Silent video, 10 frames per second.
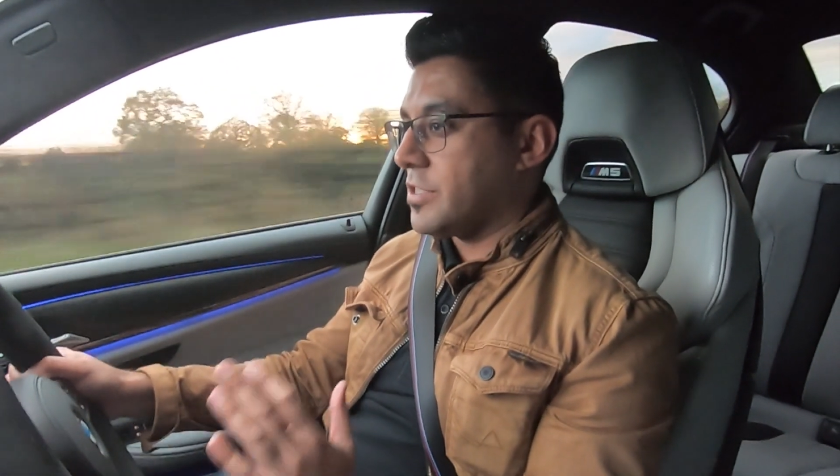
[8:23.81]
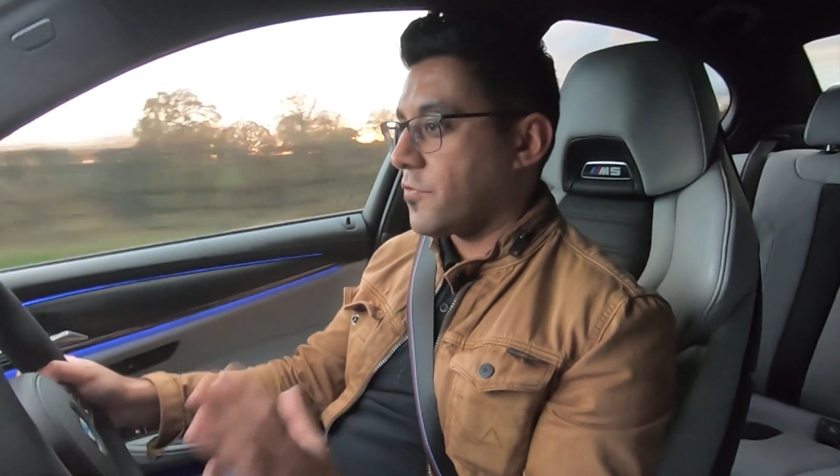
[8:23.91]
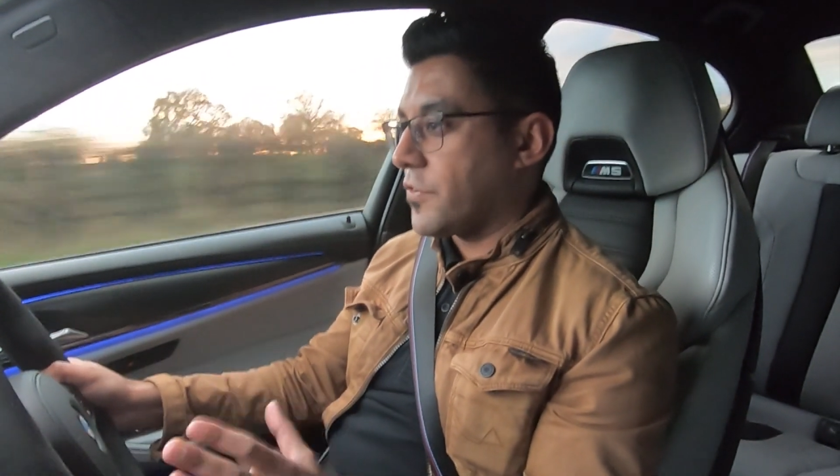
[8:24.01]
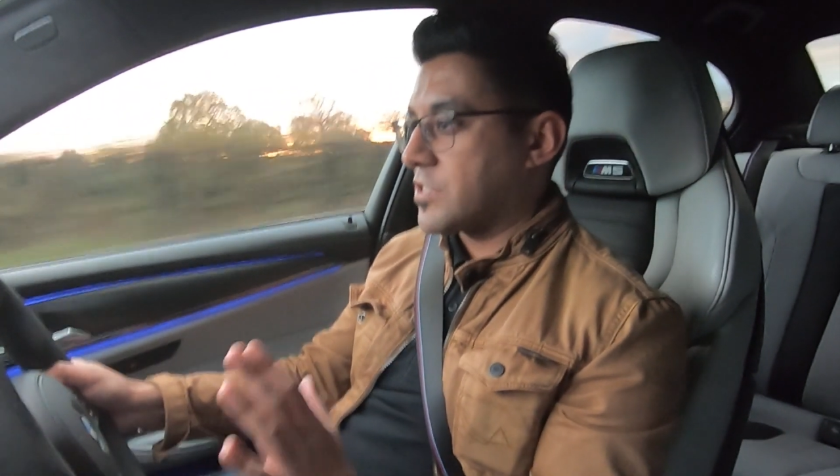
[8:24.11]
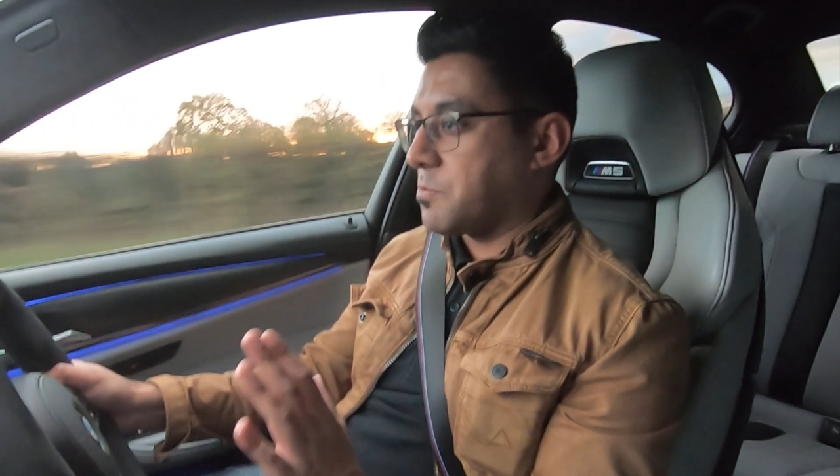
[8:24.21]
just
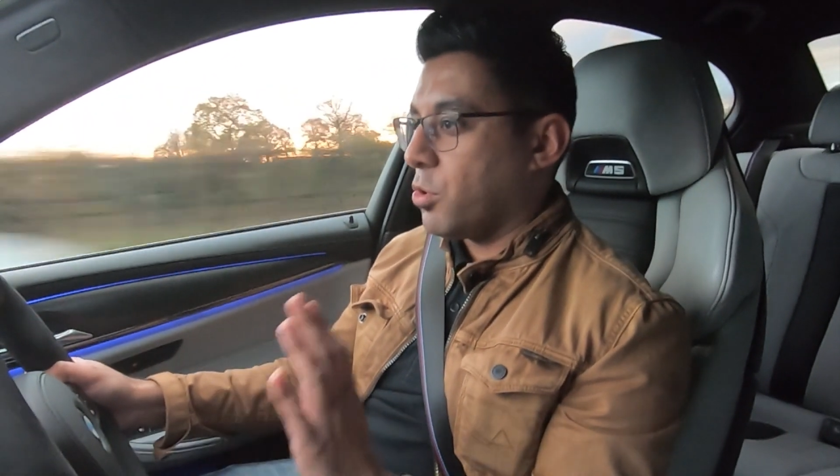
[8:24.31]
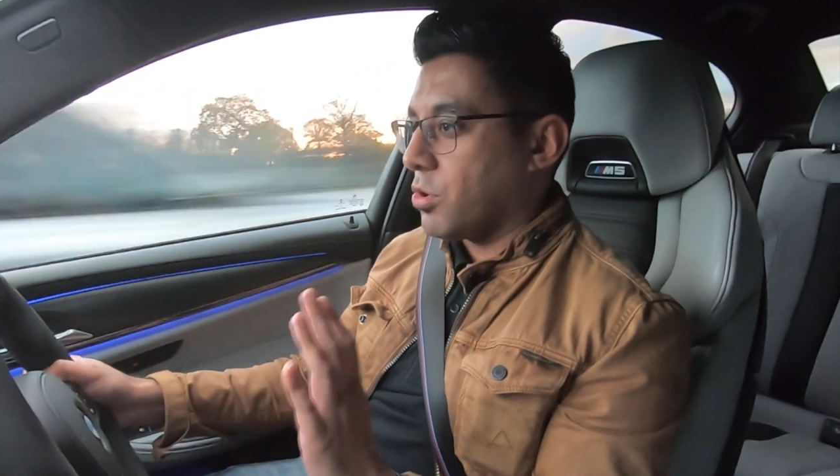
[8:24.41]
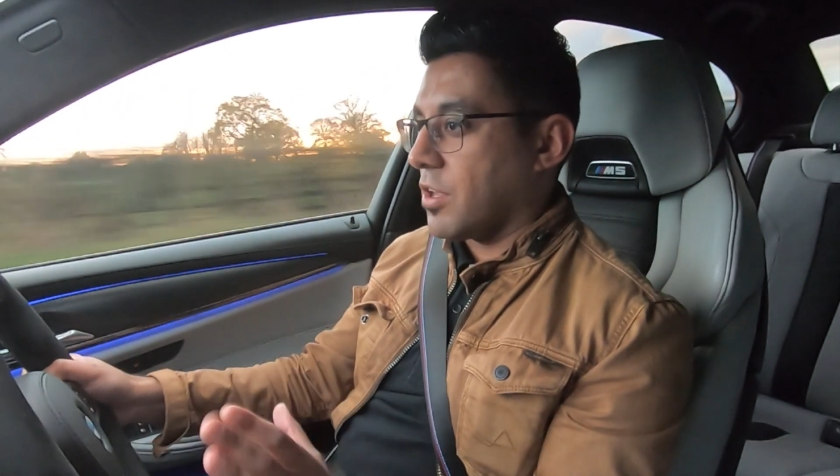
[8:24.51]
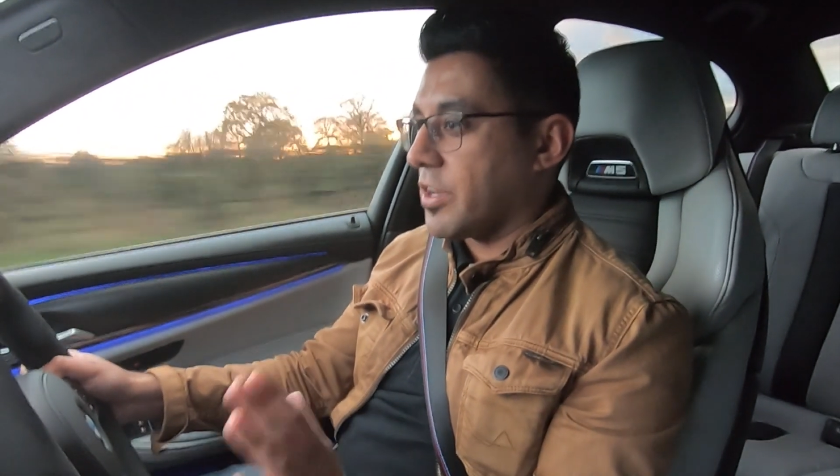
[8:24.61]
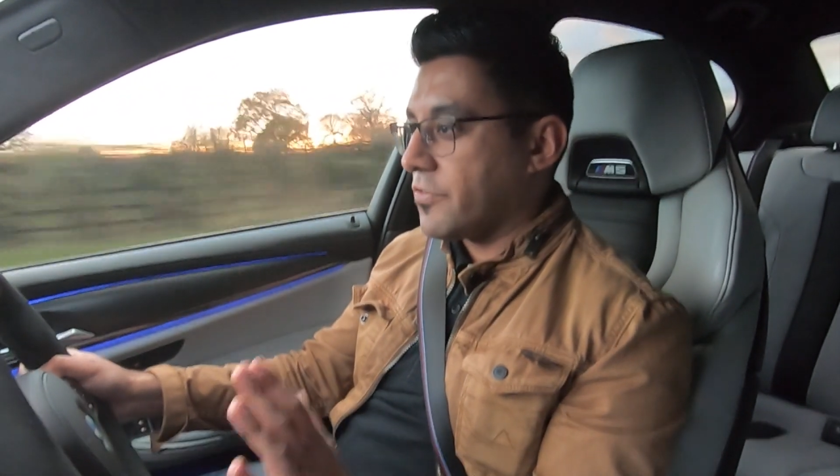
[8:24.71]
feels more
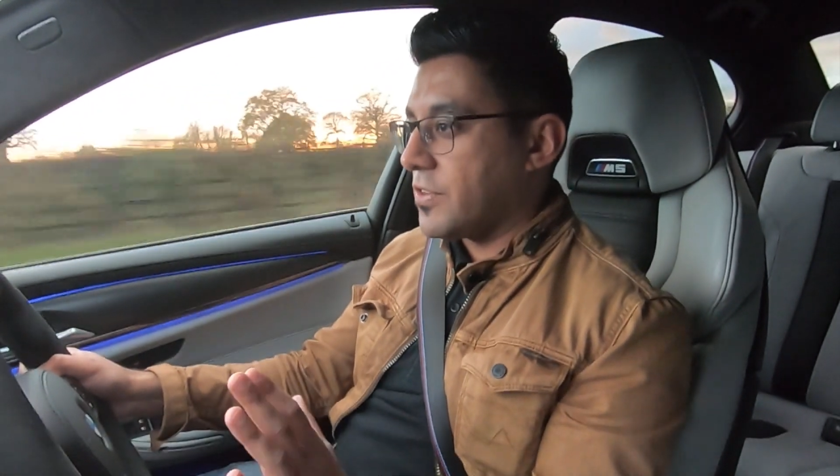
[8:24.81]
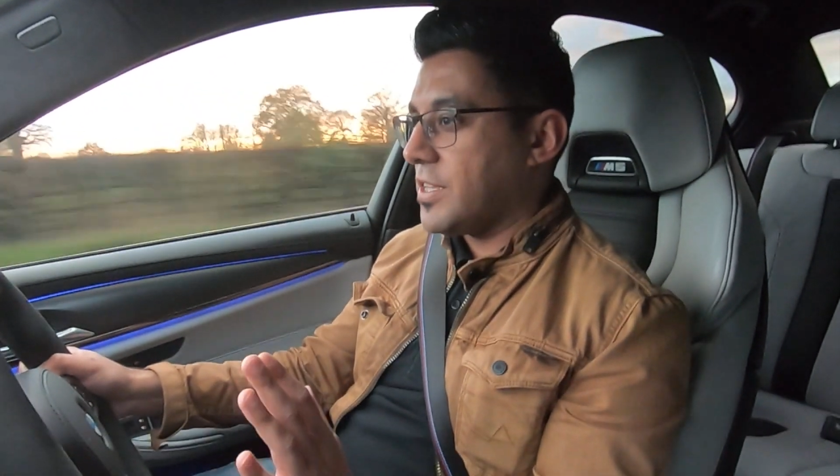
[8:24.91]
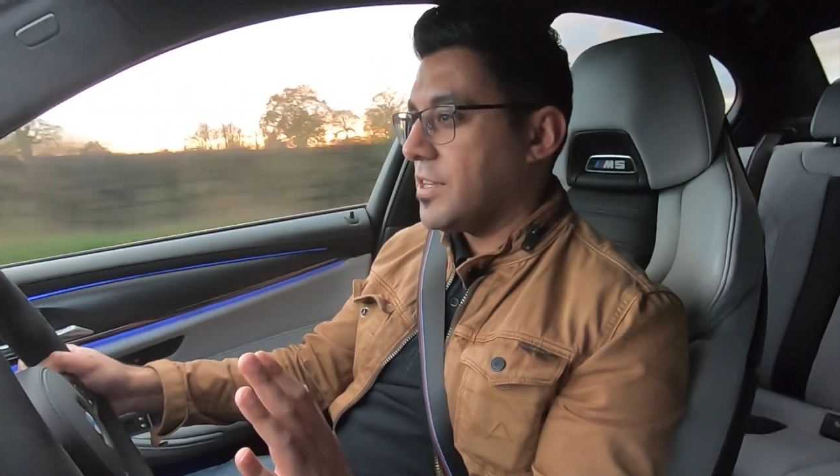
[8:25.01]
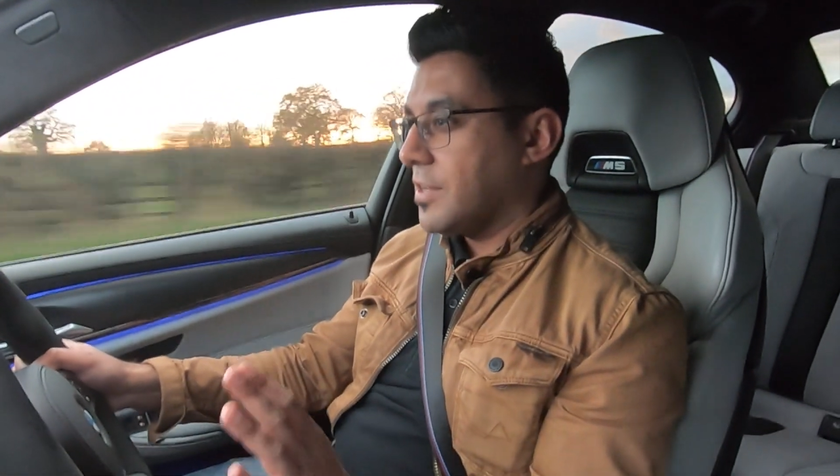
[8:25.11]
lively.